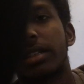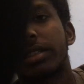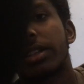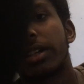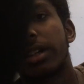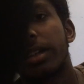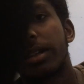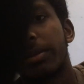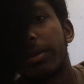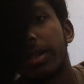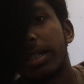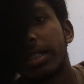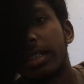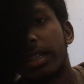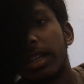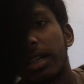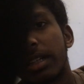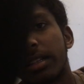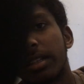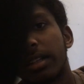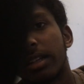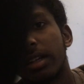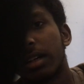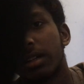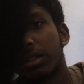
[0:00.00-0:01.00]
So anyways, the
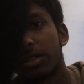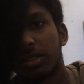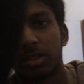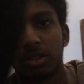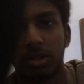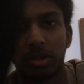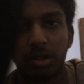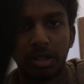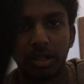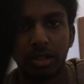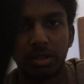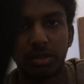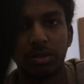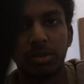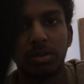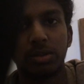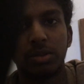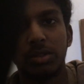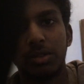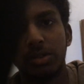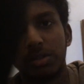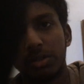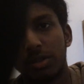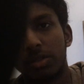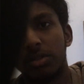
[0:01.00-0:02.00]
other day I was scrolling through
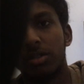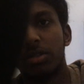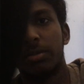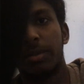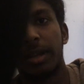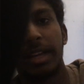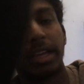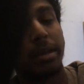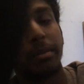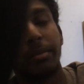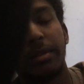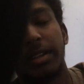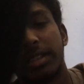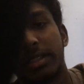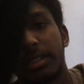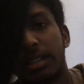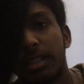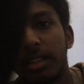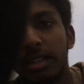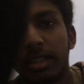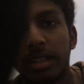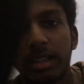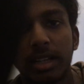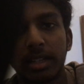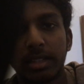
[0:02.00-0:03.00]
YouTube
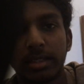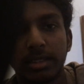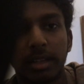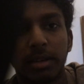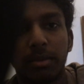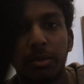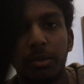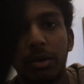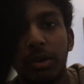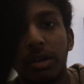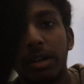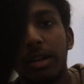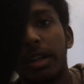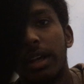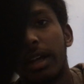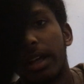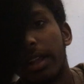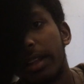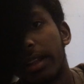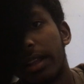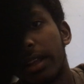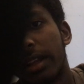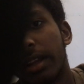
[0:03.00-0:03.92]
aimlessly, as I would, and